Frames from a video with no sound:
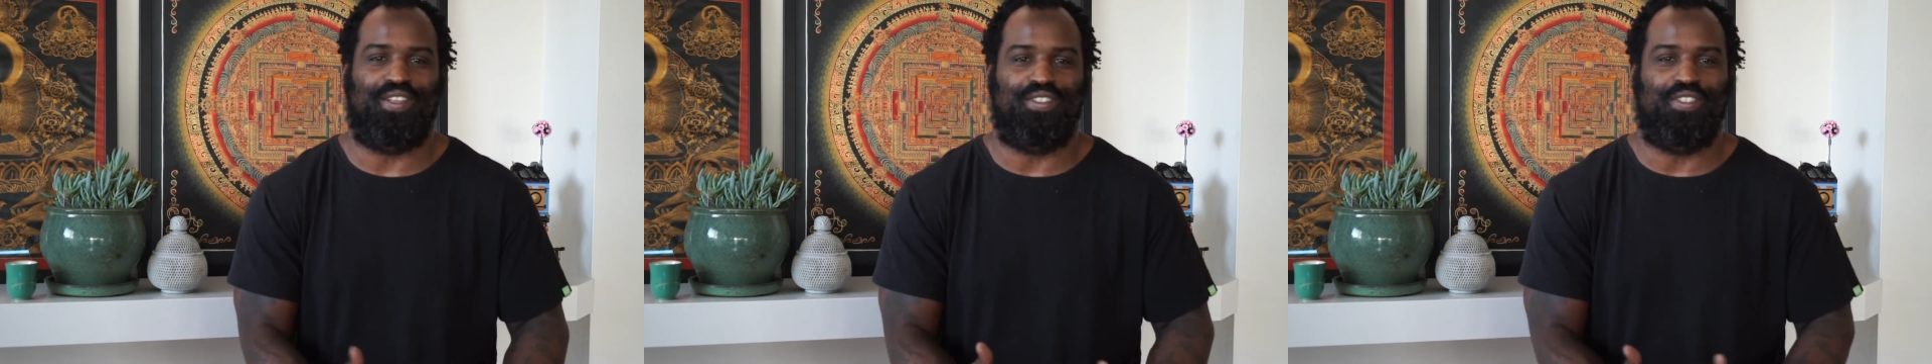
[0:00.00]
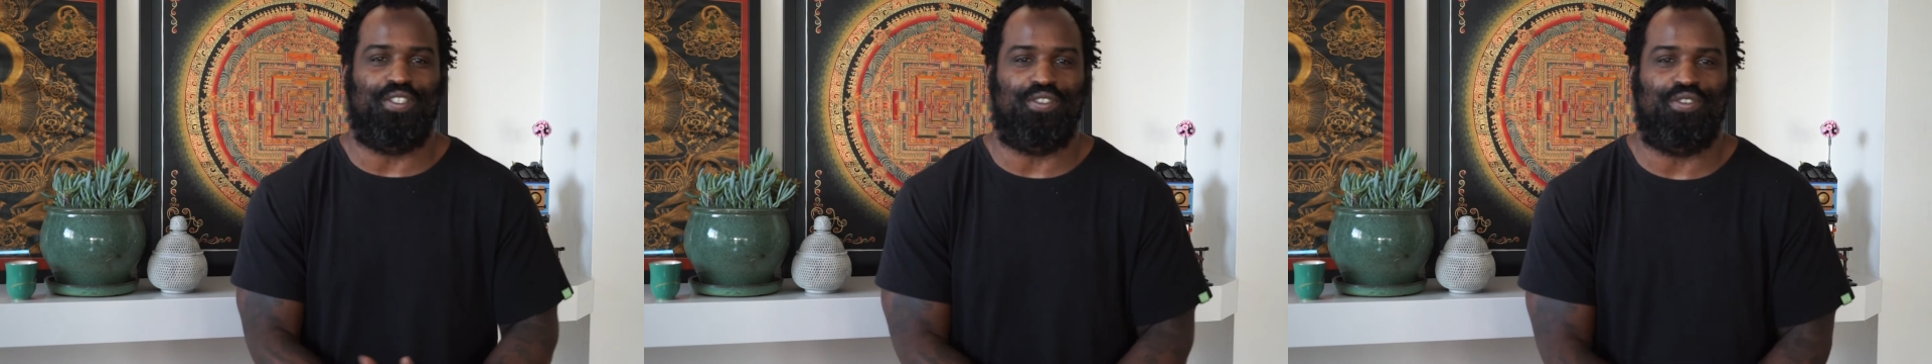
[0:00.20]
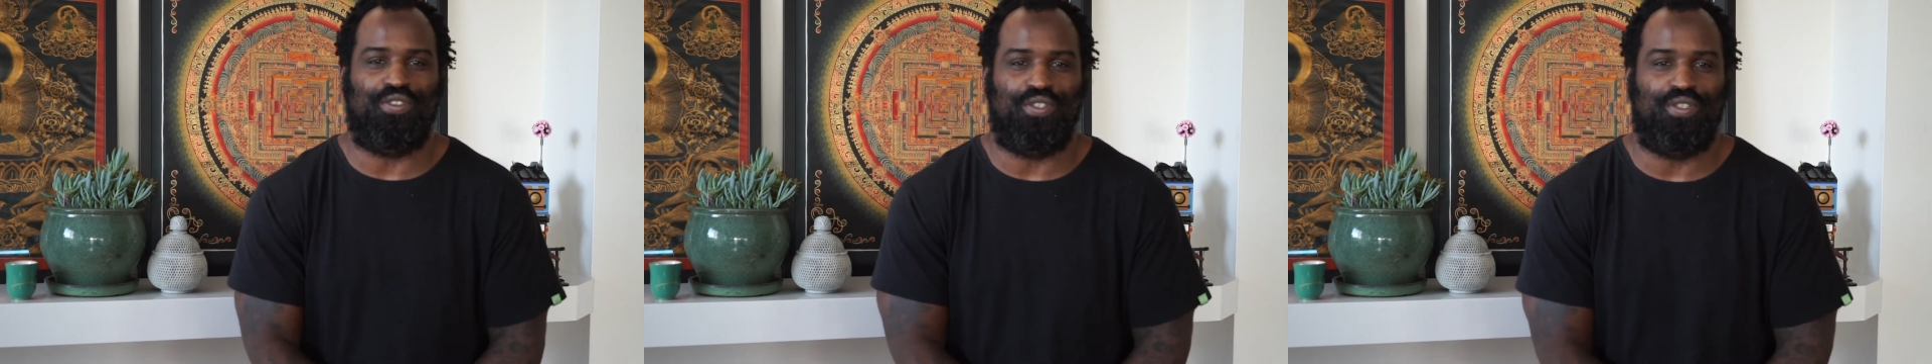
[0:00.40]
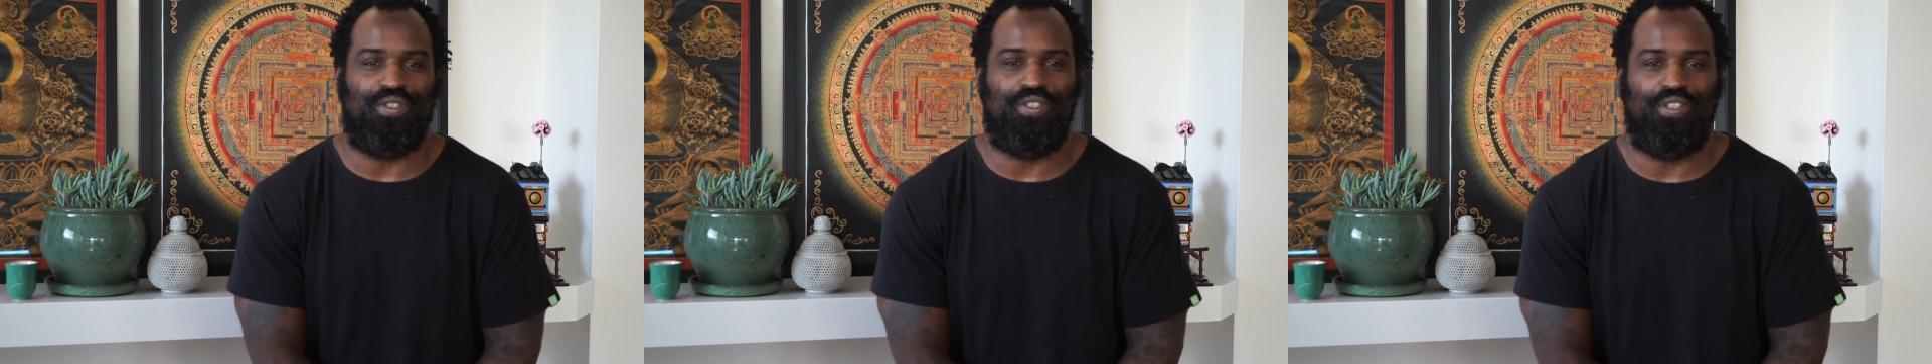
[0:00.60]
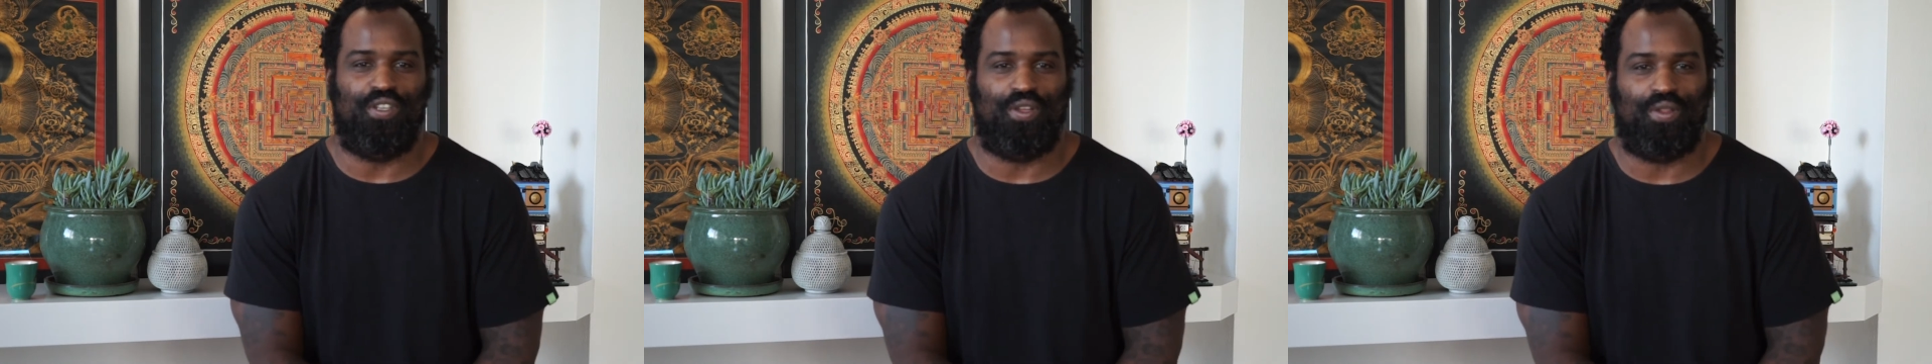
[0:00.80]
sister.
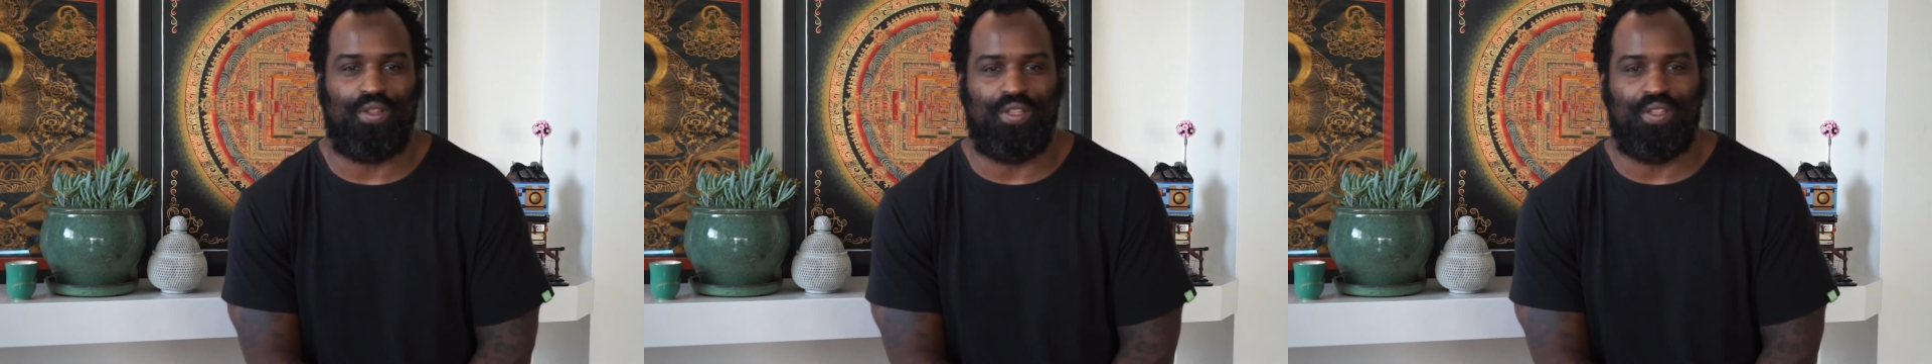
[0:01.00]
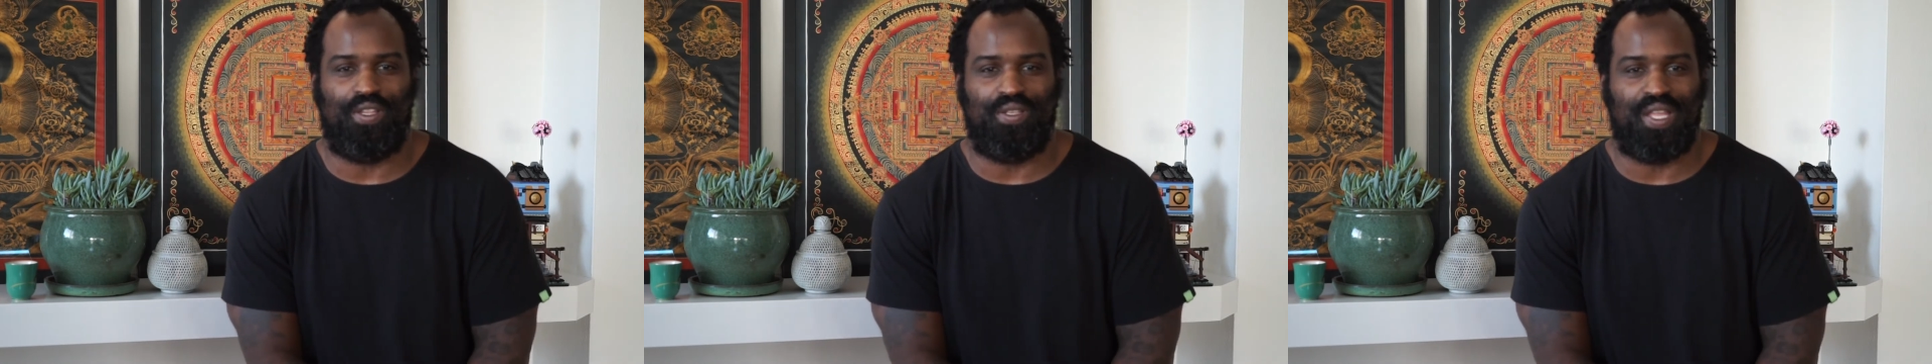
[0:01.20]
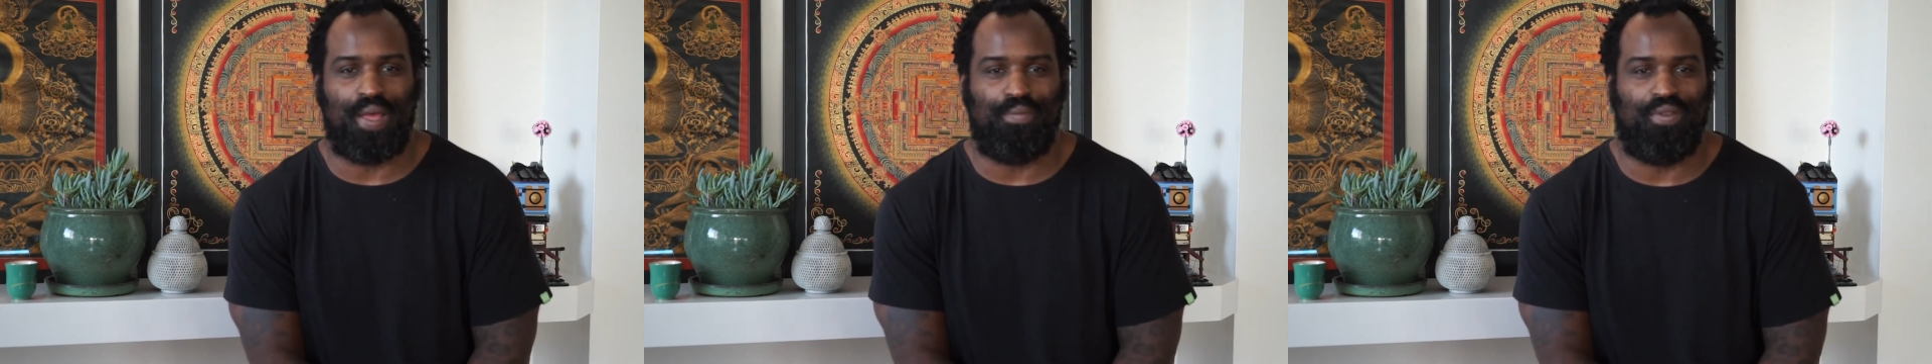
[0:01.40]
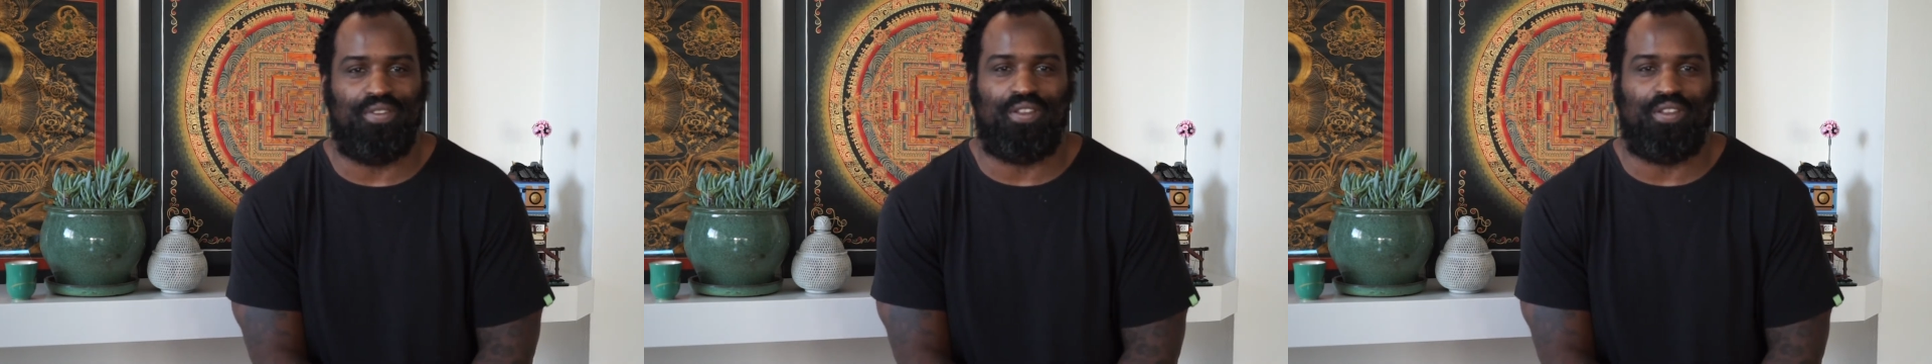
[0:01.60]
You know, the depth of